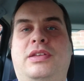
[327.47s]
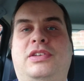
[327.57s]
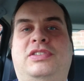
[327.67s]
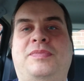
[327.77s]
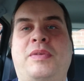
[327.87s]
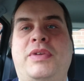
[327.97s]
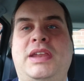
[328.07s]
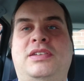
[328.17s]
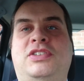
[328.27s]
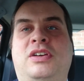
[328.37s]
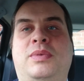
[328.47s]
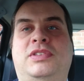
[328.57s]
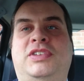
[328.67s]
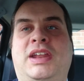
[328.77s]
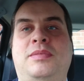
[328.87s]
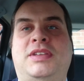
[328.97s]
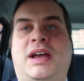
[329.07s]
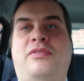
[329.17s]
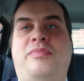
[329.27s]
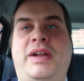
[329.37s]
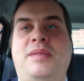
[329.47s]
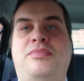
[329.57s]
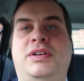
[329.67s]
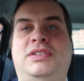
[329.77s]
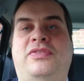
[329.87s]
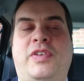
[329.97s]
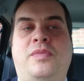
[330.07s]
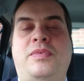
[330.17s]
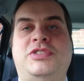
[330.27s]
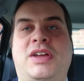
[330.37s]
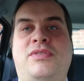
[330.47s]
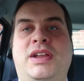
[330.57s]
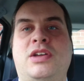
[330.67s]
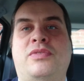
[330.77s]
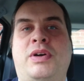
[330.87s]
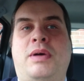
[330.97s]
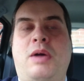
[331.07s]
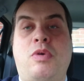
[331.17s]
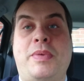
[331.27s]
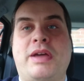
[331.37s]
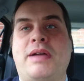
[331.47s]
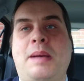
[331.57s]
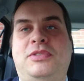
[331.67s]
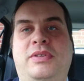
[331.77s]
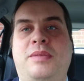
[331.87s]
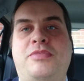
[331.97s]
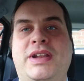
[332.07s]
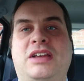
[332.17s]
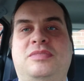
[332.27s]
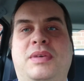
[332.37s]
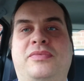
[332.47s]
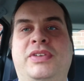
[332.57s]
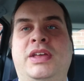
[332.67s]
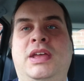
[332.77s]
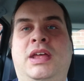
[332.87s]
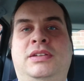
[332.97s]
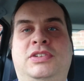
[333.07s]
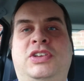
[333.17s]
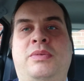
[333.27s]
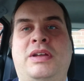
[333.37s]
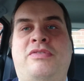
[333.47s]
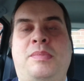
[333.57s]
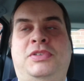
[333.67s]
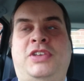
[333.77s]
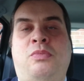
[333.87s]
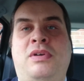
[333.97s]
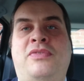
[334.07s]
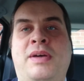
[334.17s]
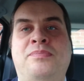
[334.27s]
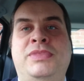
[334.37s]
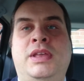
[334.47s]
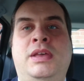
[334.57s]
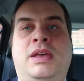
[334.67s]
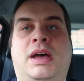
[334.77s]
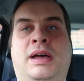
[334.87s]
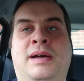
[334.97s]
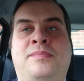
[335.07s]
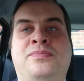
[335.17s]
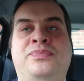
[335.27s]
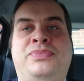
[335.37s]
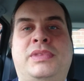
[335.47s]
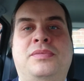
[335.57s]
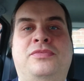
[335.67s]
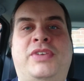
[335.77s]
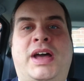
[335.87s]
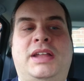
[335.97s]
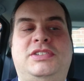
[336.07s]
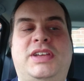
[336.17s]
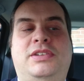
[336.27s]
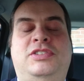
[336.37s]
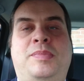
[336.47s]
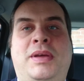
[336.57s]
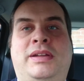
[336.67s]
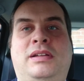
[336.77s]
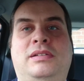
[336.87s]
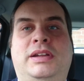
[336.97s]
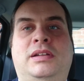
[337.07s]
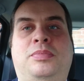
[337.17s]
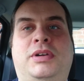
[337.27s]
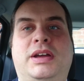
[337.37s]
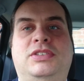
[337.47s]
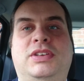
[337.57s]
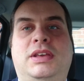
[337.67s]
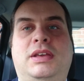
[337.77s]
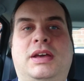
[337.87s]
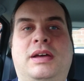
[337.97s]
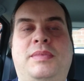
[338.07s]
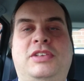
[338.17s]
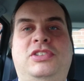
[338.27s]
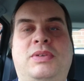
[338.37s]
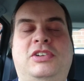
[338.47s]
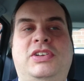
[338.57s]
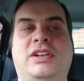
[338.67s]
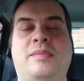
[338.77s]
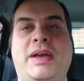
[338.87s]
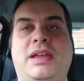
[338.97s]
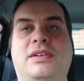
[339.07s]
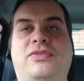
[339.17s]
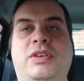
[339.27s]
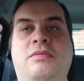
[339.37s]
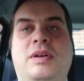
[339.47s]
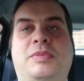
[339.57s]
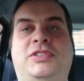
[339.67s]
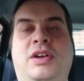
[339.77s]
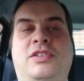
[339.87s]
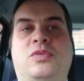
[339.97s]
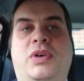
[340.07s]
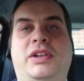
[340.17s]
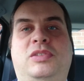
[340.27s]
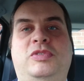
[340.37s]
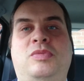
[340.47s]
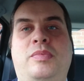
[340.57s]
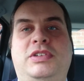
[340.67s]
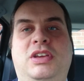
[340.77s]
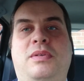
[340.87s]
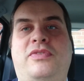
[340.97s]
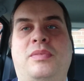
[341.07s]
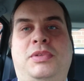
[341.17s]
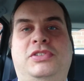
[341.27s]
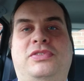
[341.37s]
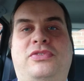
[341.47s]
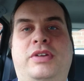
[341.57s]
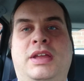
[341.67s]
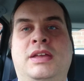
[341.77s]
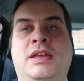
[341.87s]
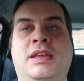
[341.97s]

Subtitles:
something we need to do is to get him down from Edinburgh to film them generally, although I will be going up to Edinburgh next month to do another episode with him. That tends to be a little pricey, unless you're actually going to make a few episodes at once, which is what we do. We film blocks of three.